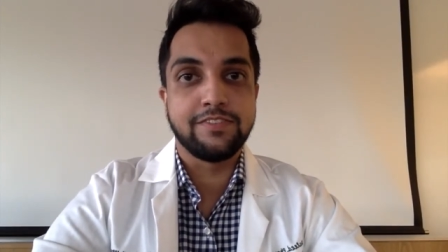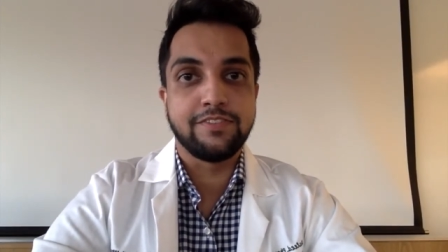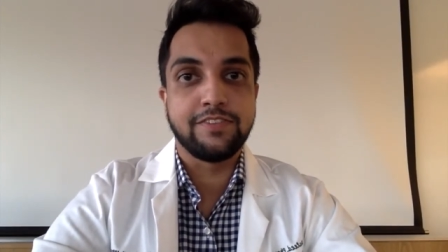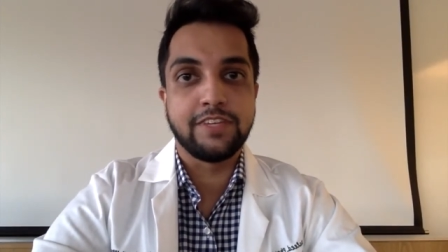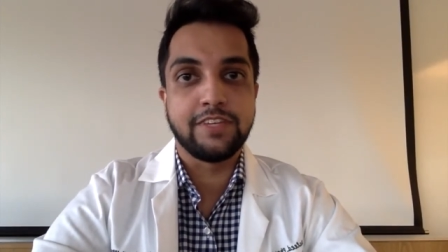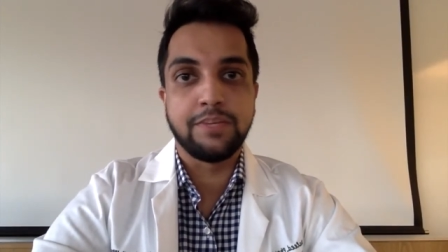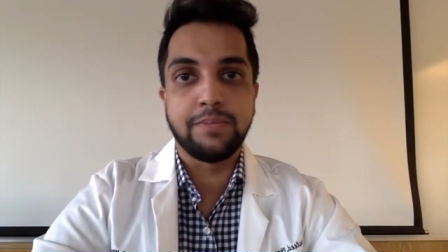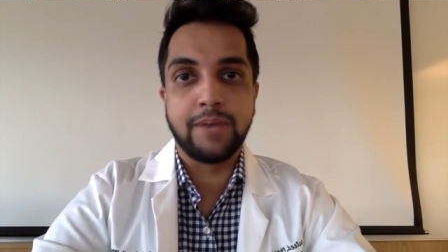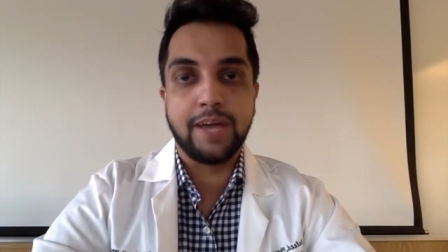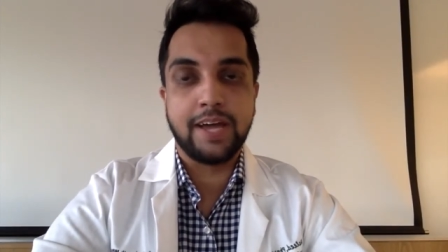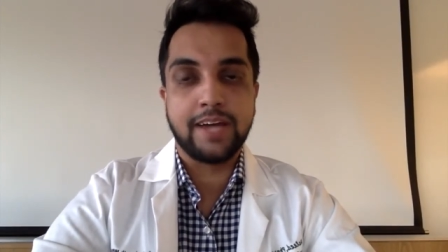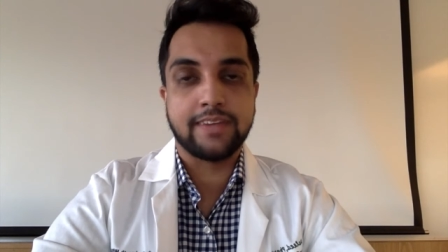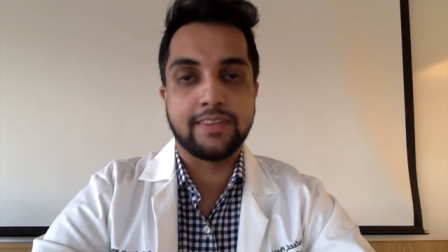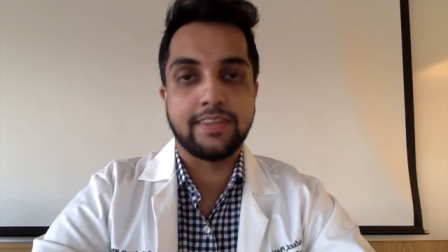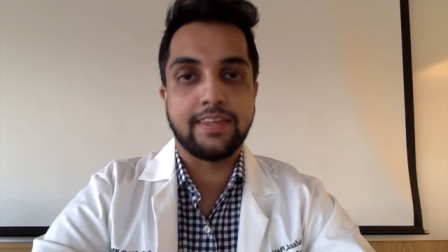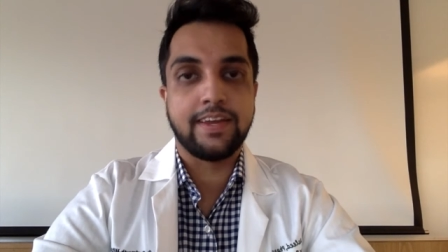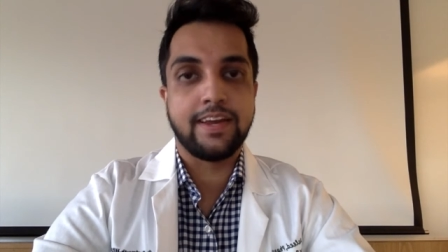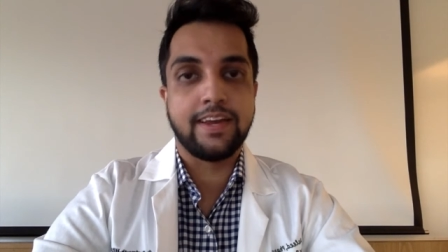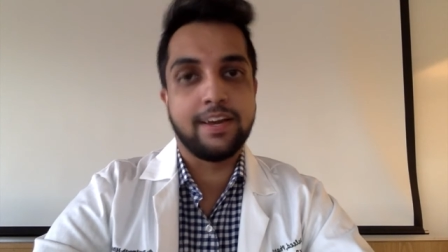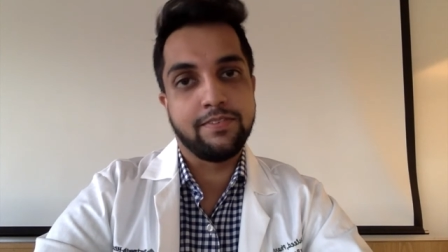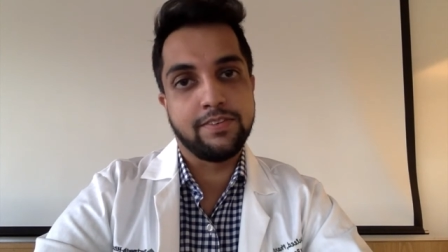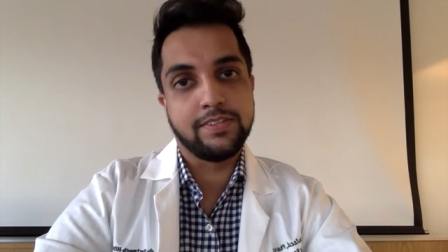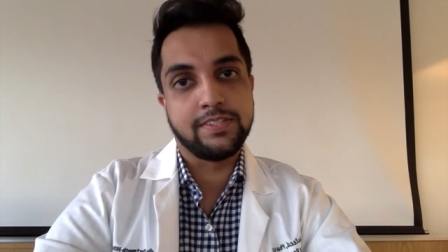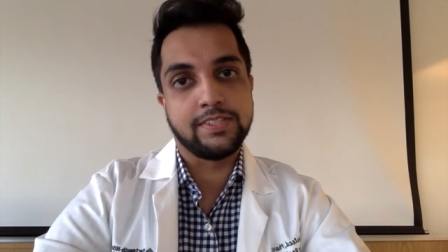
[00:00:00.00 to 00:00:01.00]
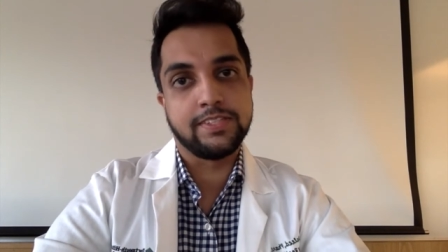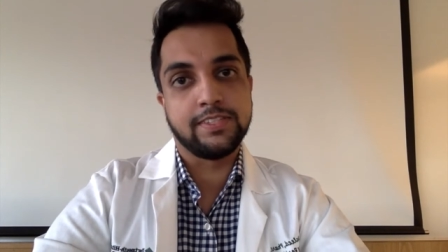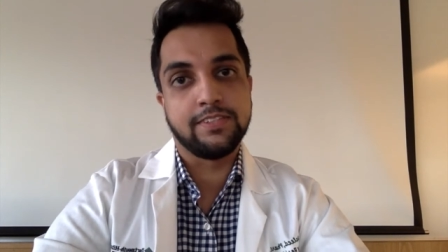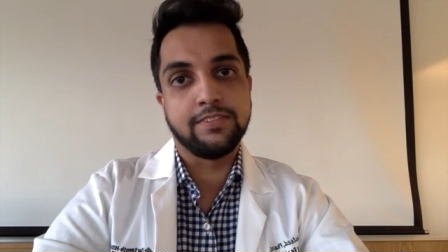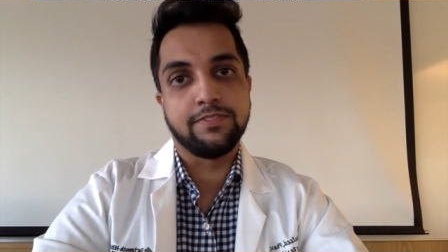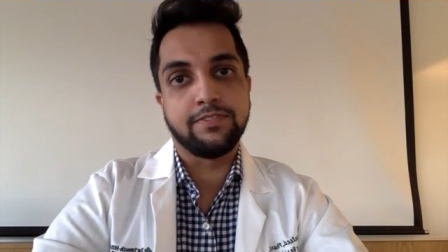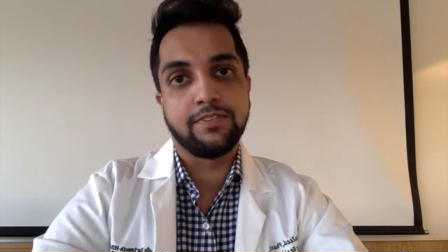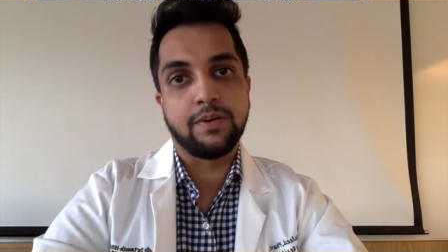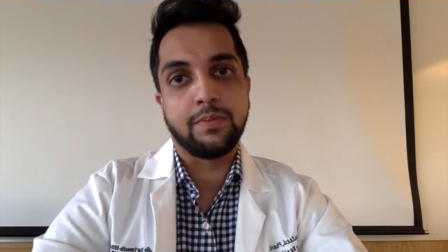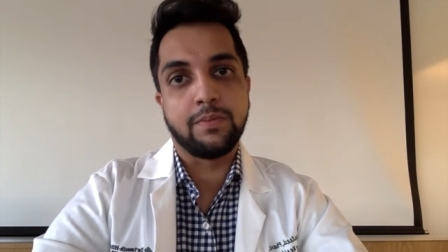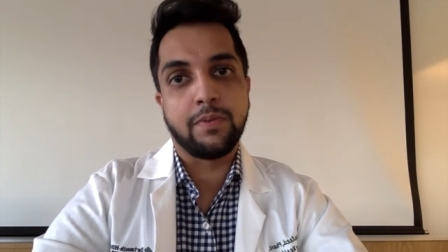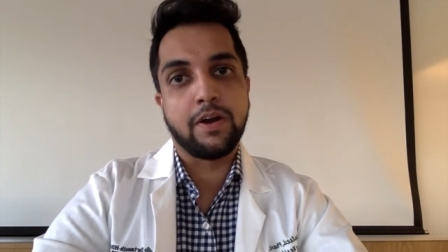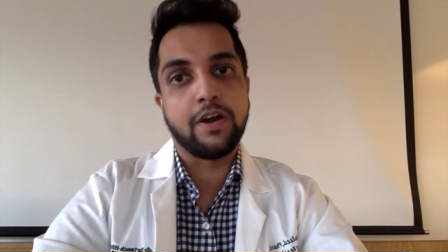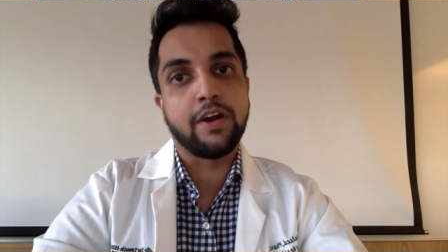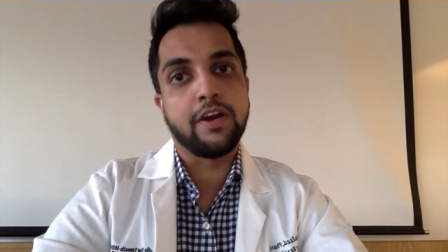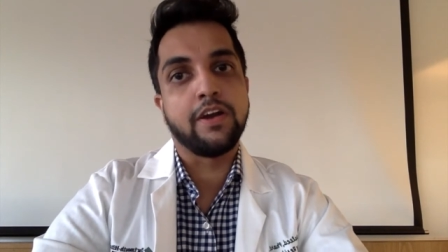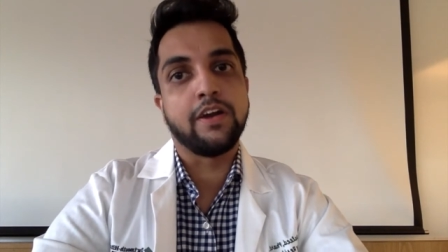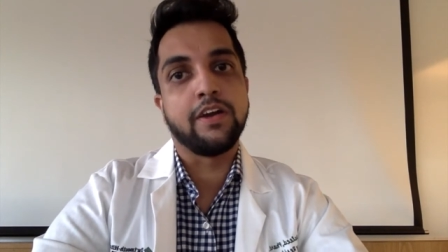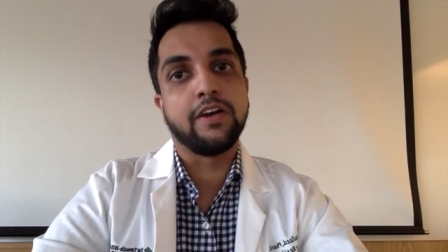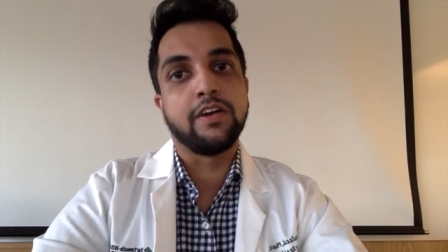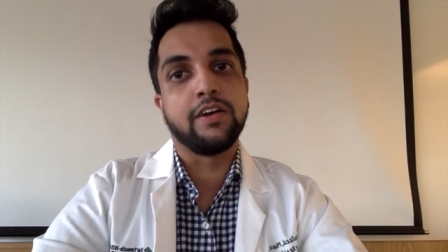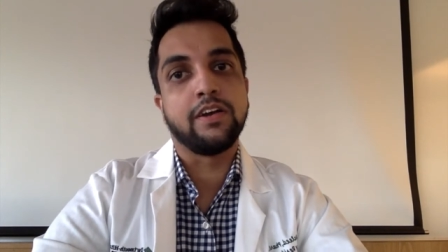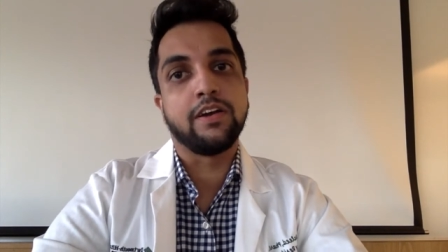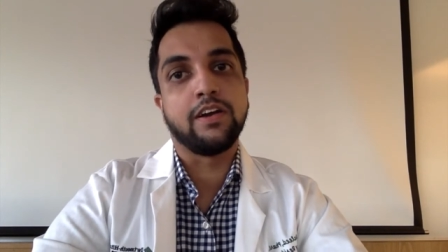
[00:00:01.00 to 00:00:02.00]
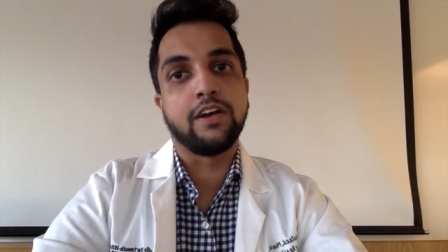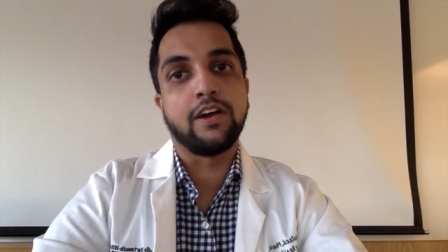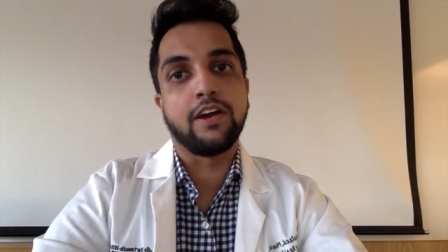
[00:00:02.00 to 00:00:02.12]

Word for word: feedback that I receive from our